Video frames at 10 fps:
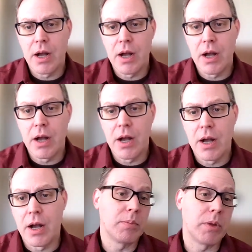and
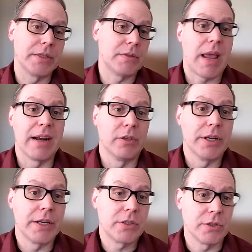it supplies
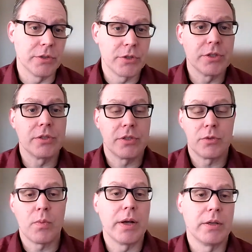analytics solutions
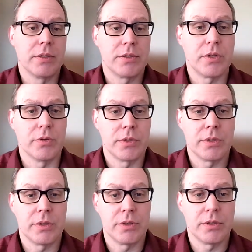as well. So
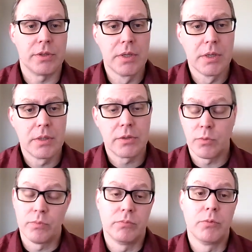it's a
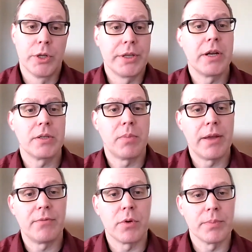really nice
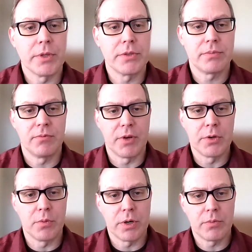platform that's
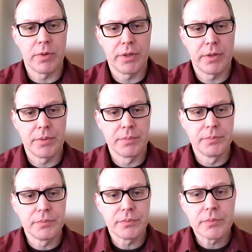fun to work with.
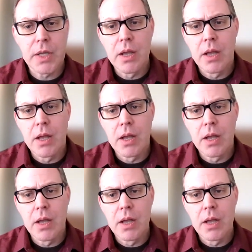
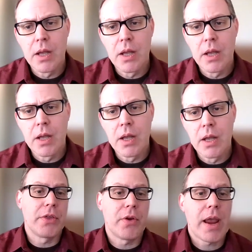Oxygen, on
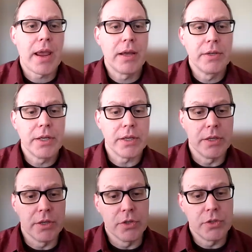the other hand,
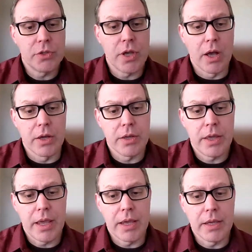is
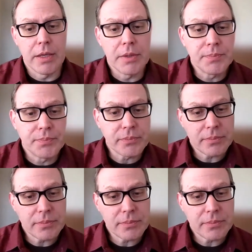a